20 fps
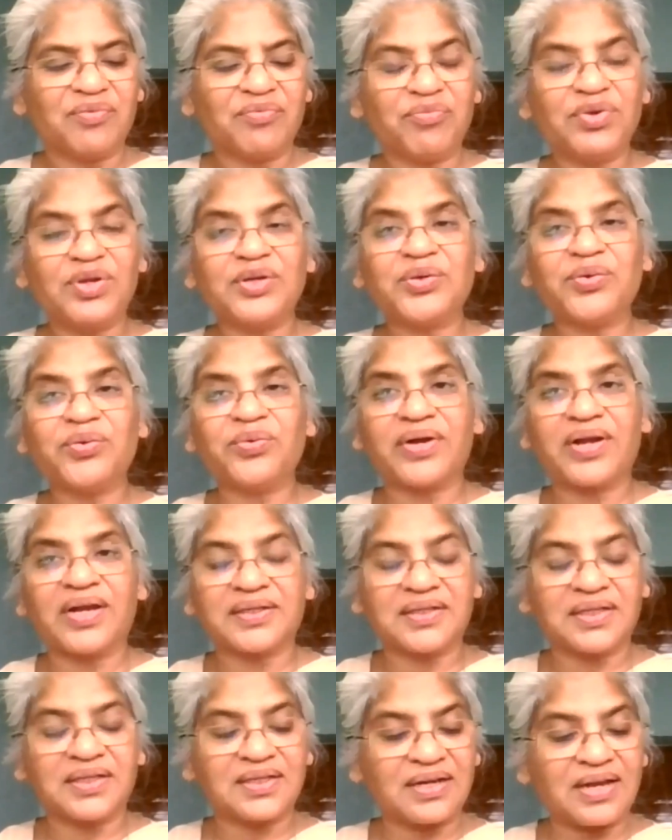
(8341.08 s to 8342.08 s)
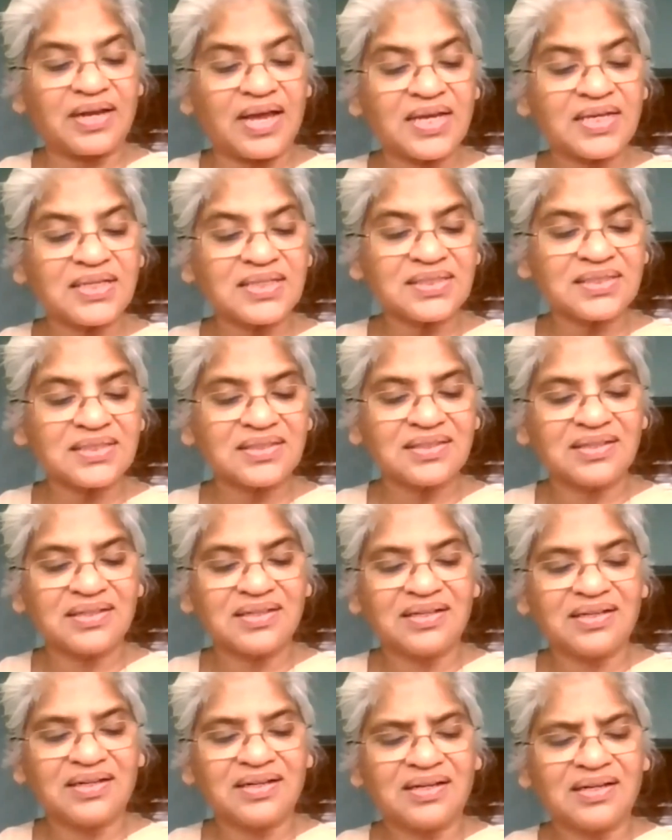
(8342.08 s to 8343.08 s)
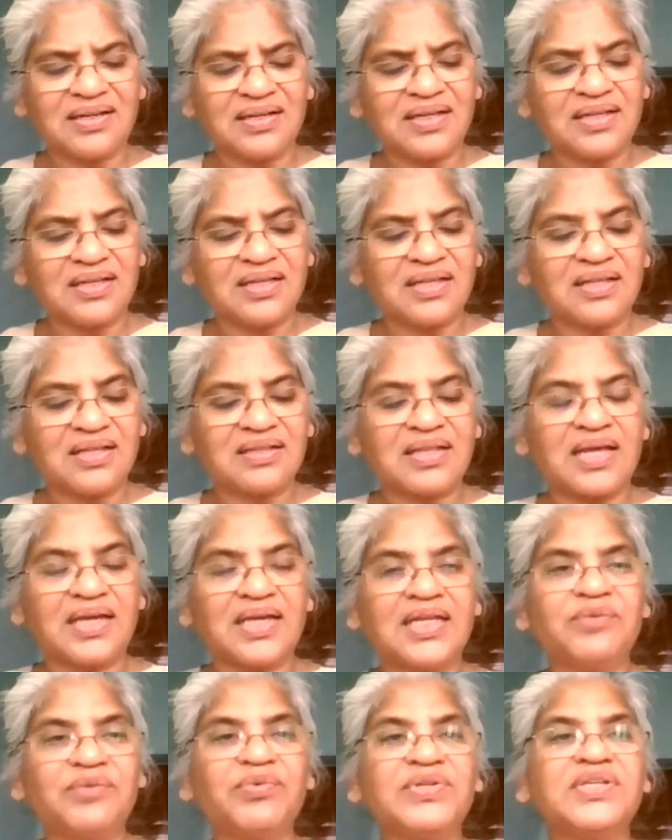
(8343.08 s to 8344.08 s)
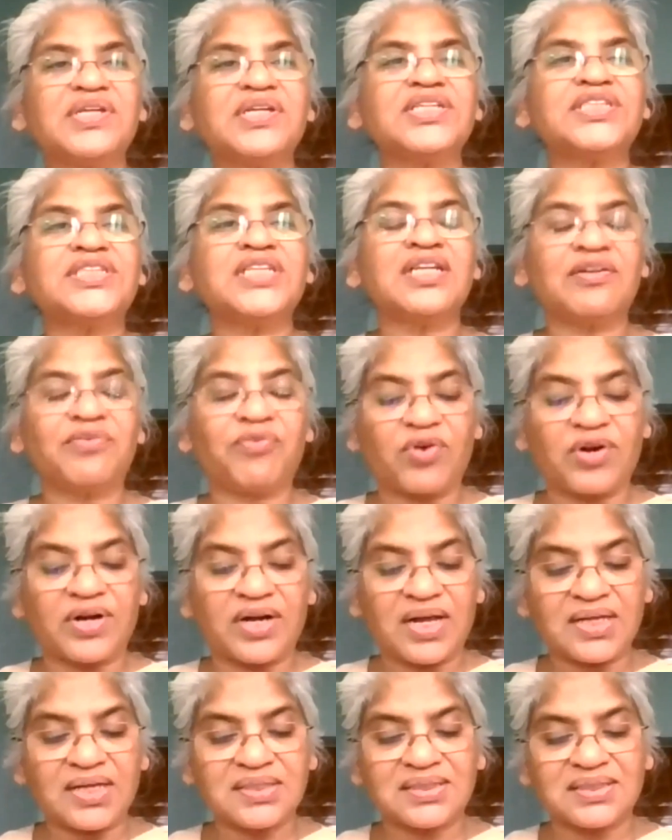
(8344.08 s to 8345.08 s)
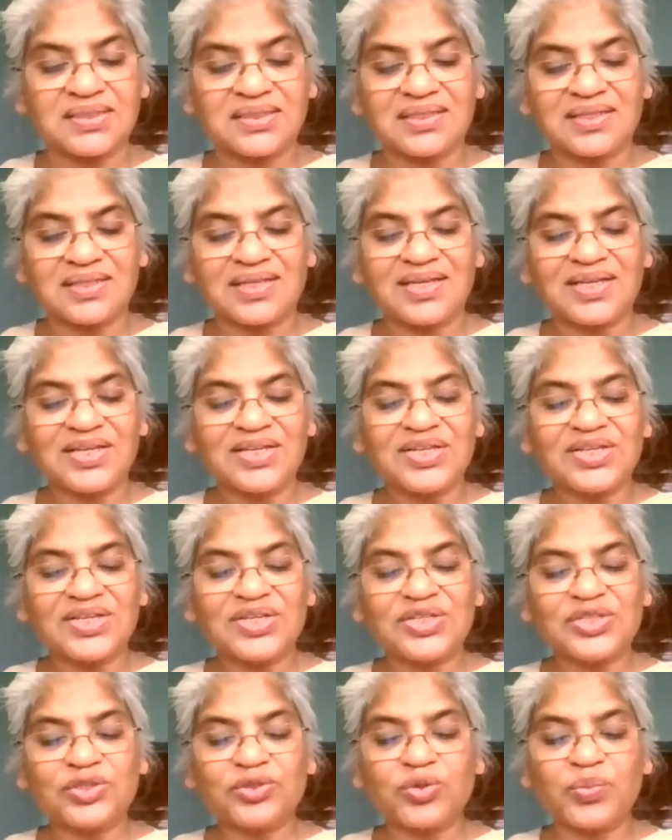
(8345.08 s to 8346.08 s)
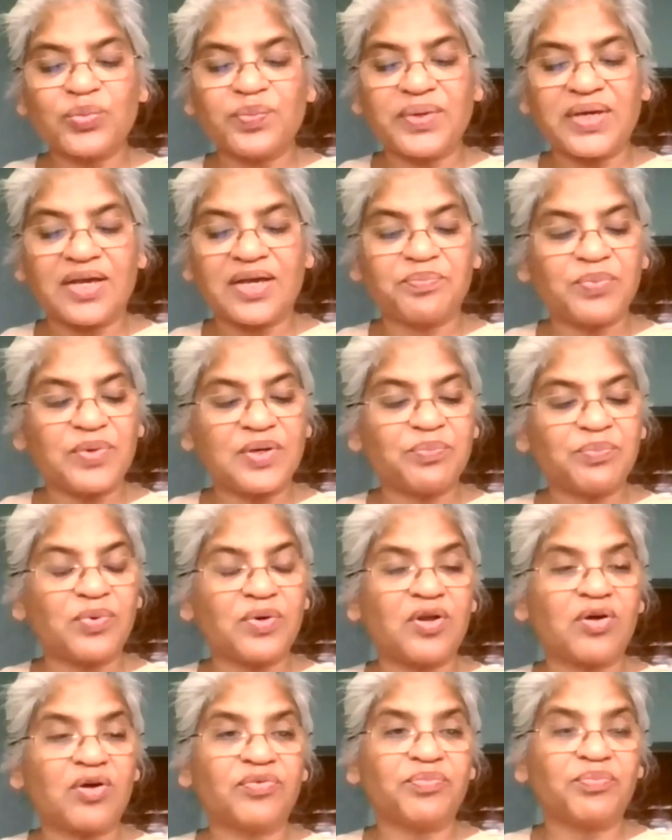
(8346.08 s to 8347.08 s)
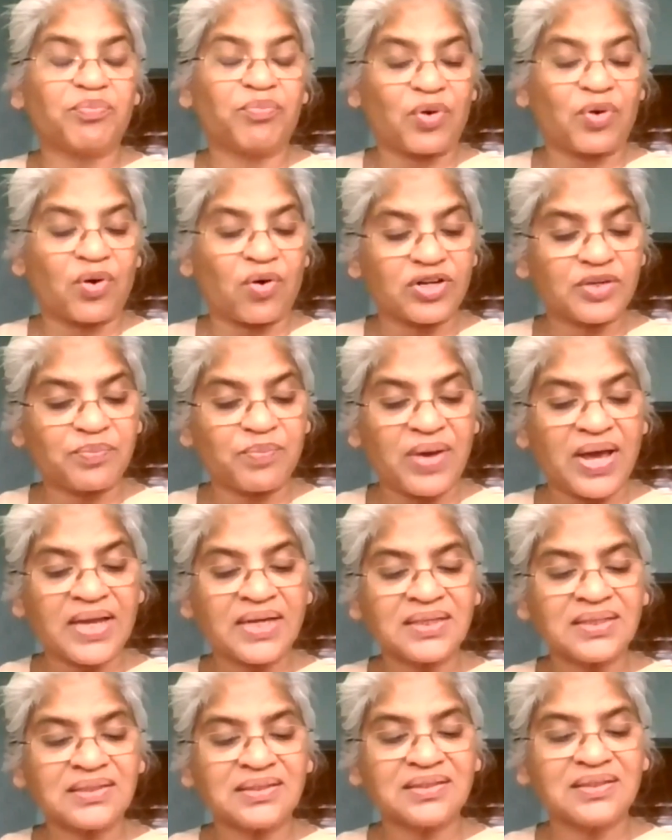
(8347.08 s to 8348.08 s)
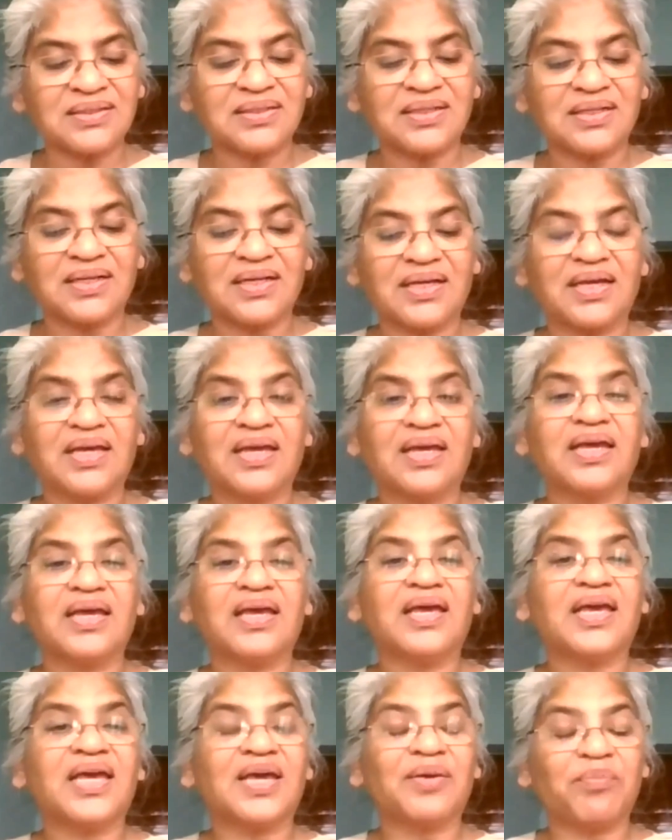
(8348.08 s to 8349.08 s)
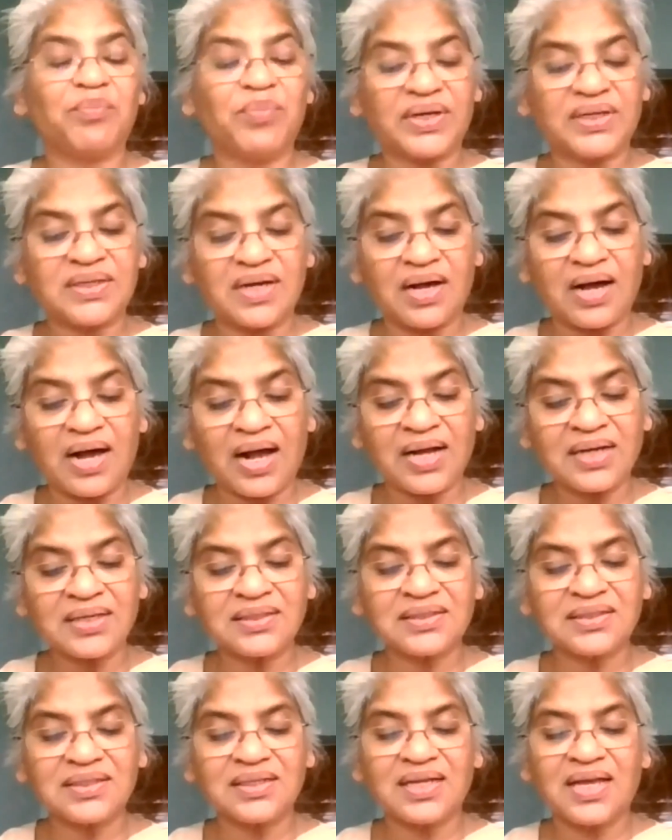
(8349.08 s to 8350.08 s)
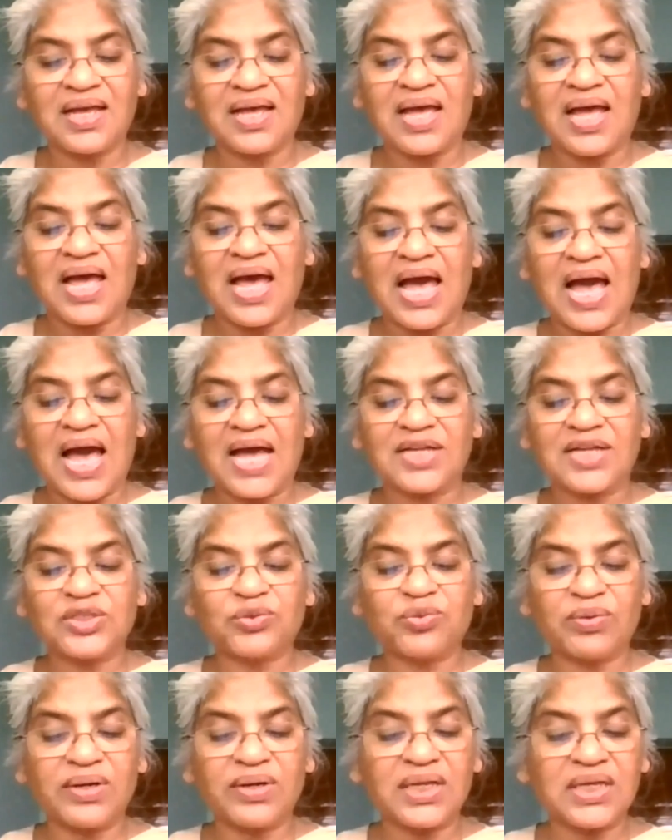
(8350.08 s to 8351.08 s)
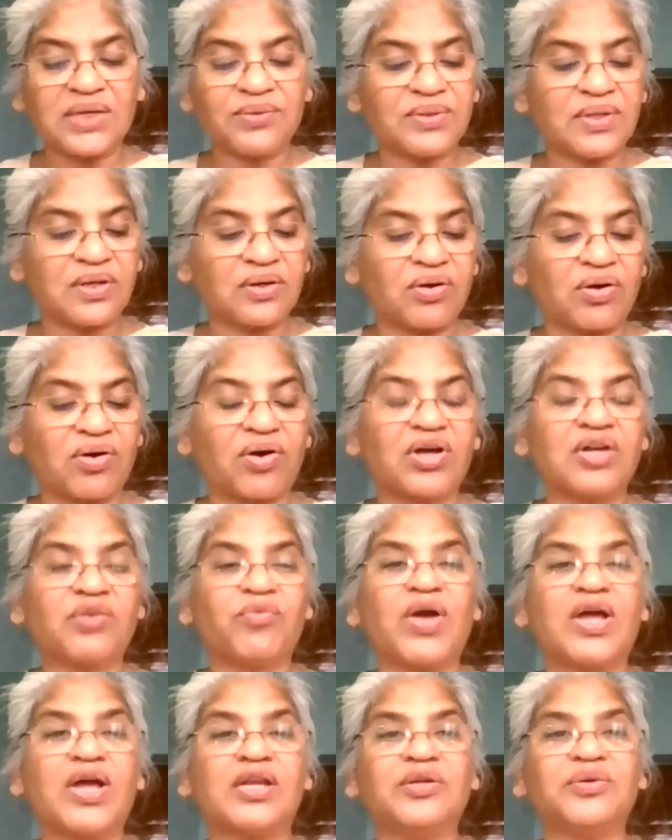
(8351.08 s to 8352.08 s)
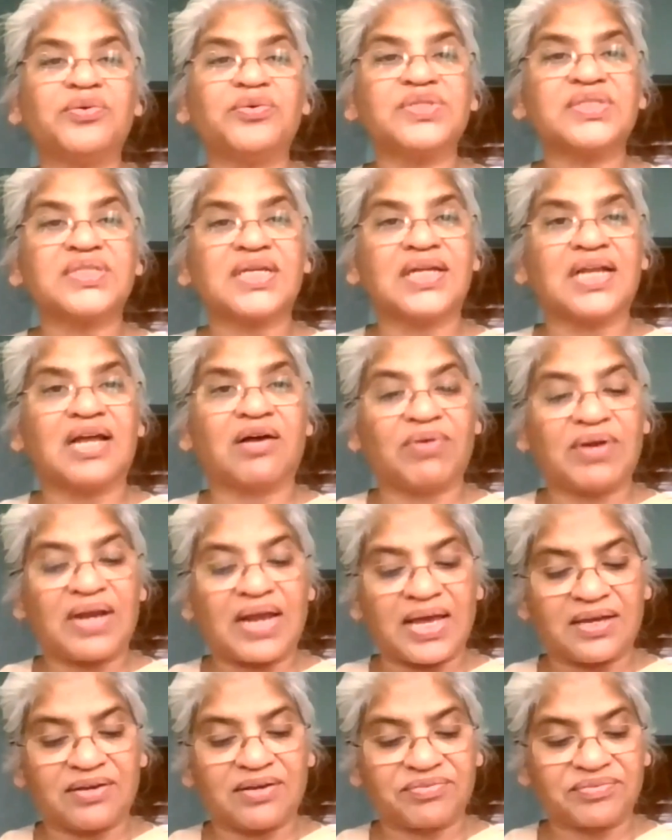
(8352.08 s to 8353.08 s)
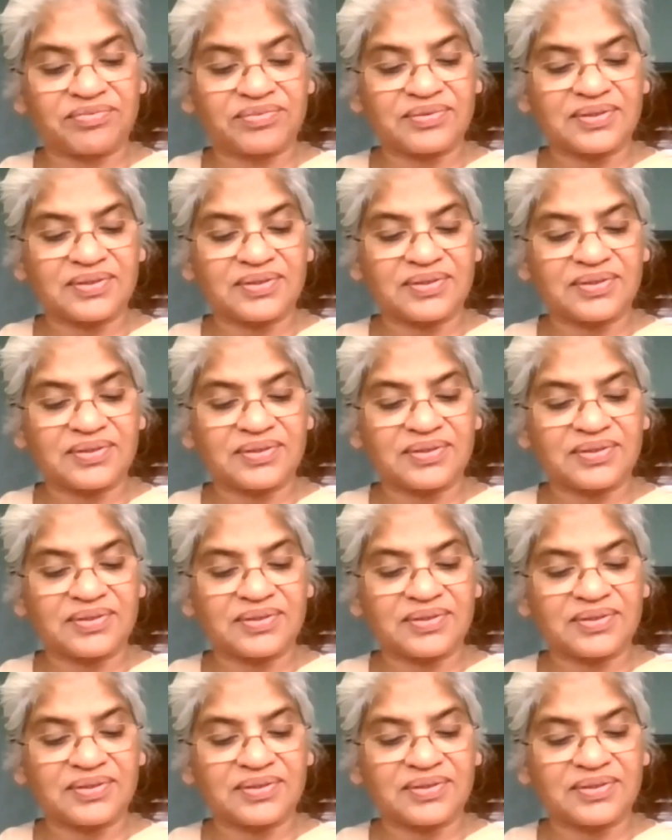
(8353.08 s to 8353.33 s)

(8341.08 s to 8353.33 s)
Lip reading: We do recognize the invitation for us is to be a people of broad mind, a bigger heart, and to live the core values in our life.